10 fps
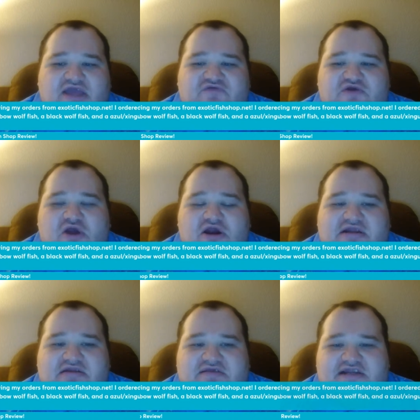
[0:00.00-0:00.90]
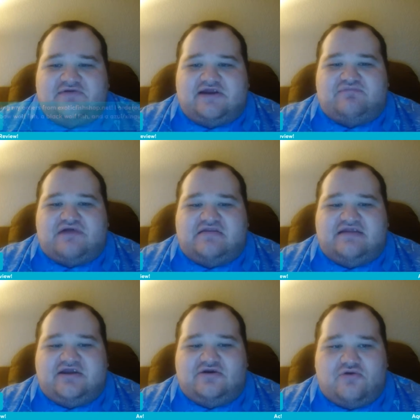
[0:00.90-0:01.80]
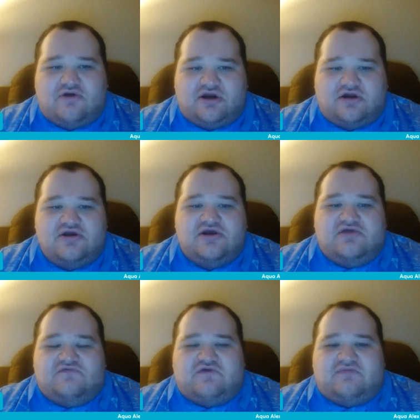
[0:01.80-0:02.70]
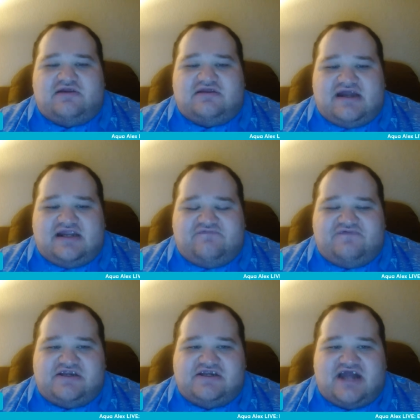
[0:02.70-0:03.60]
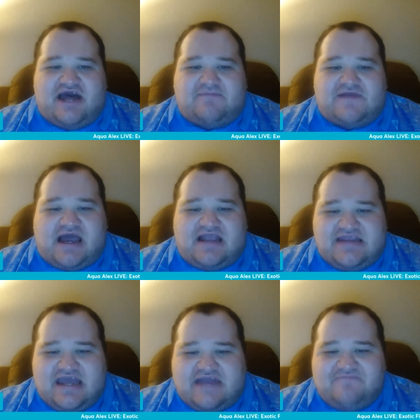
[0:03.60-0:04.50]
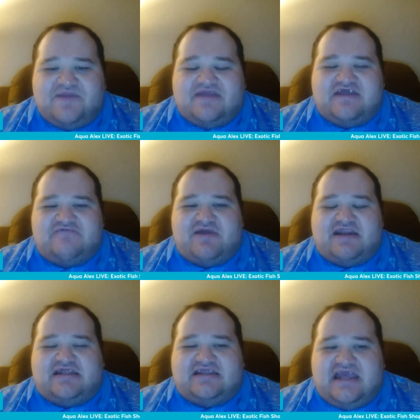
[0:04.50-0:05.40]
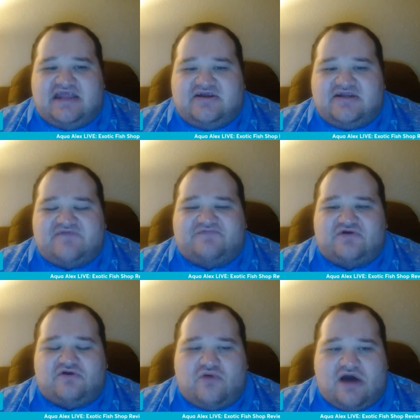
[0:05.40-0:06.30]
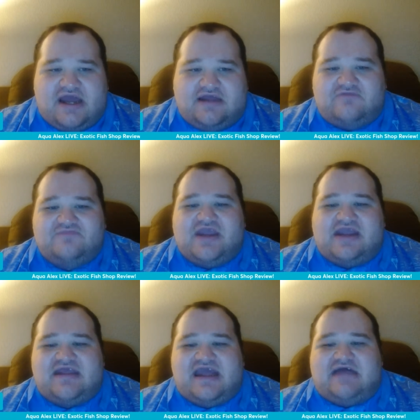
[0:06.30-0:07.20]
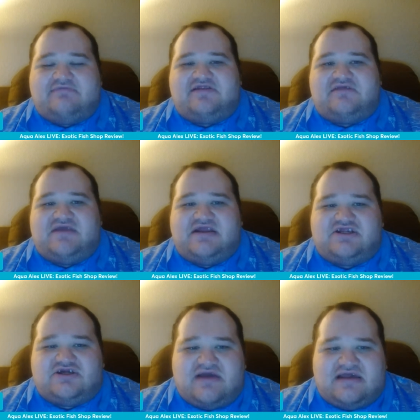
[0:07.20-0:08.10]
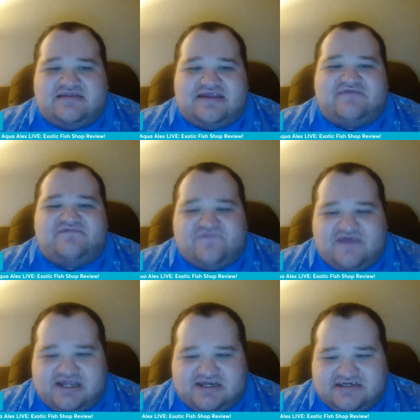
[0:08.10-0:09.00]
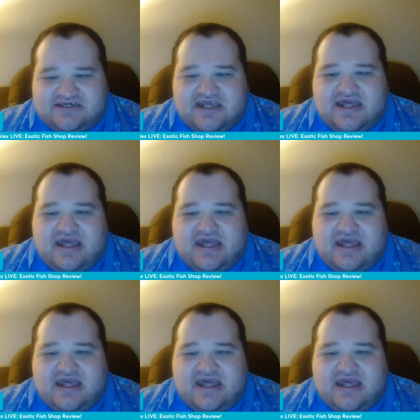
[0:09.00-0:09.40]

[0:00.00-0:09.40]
if you are considering placing an order from exoticfishshop.net. They've been on the internet for a while, and they have some interesting fish.